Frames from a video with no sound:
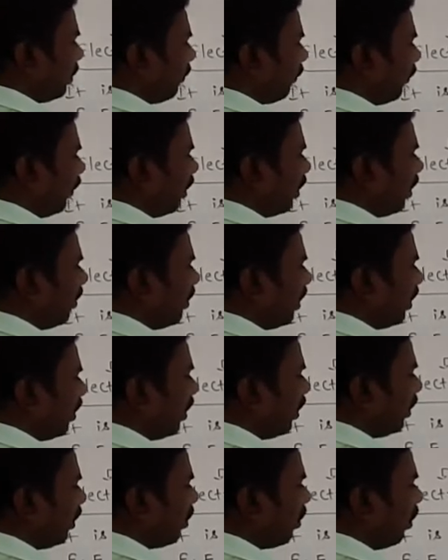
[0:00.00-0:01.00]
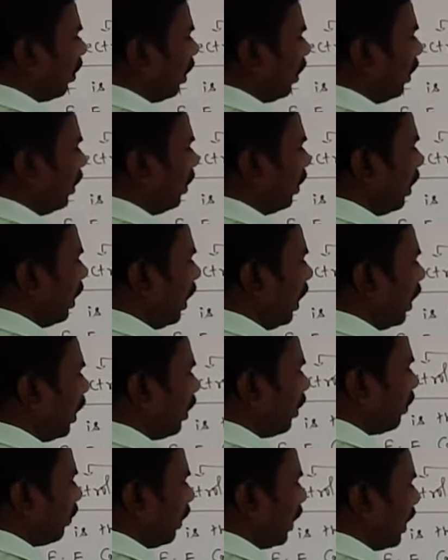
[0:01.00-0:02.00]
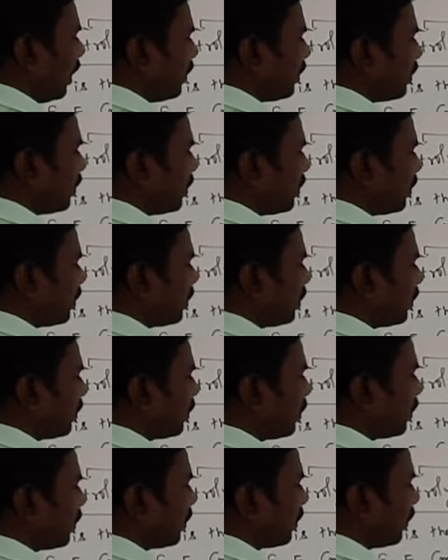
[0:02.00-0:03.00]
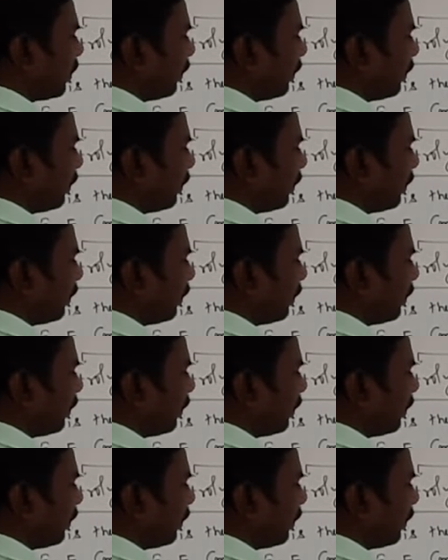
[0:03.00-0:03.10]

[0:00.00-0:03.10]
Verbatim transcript: the phenomenon called electrolysis.